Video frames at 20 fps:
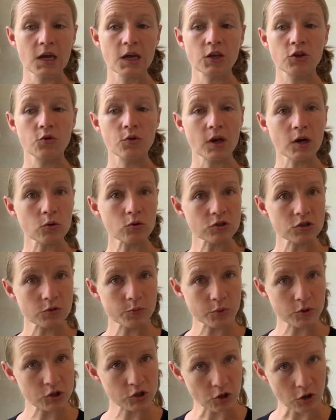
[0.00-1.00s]
You can also
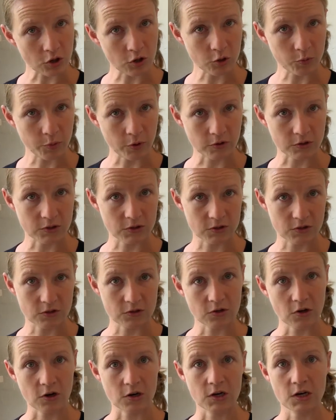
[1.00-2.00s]
put charcoal
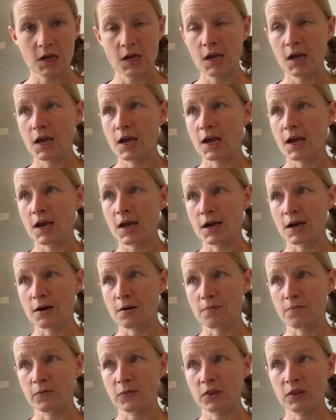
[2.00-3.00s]
poultices on.
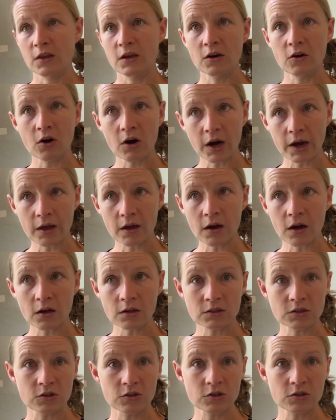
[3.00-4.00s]
There are
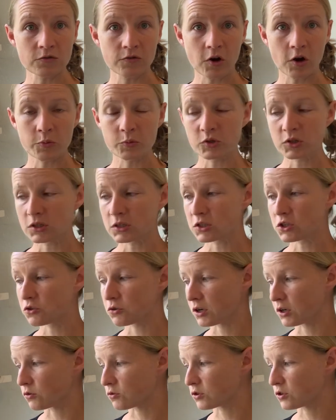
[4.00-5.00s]
alternative options. You
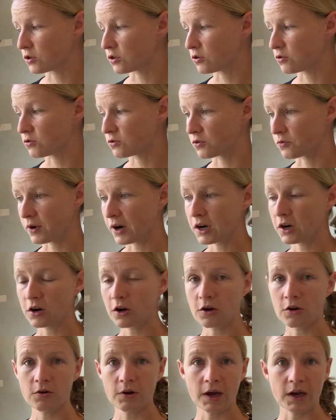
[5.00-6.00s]
can also use oregano,
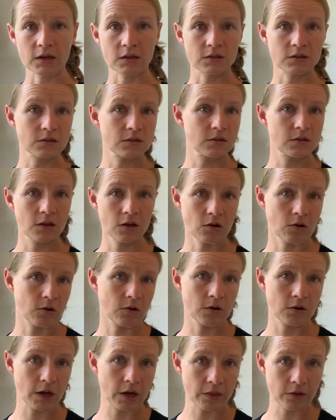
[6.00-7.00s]
and there
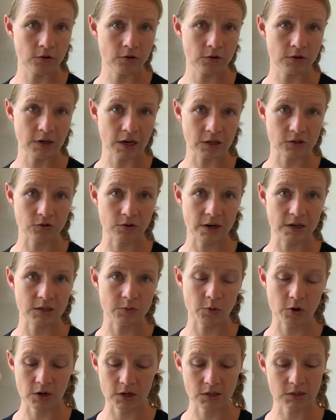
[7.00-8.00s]
are other natural
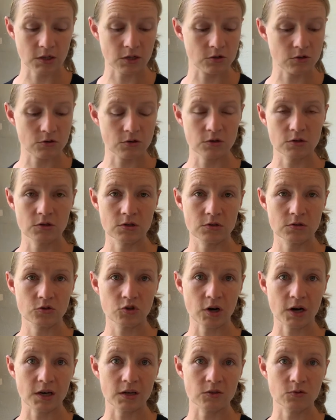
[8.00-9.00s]
antibiotics that you could
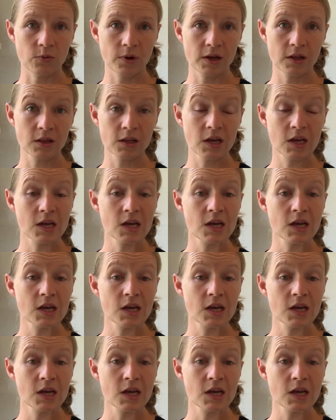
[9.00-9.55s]
try as well.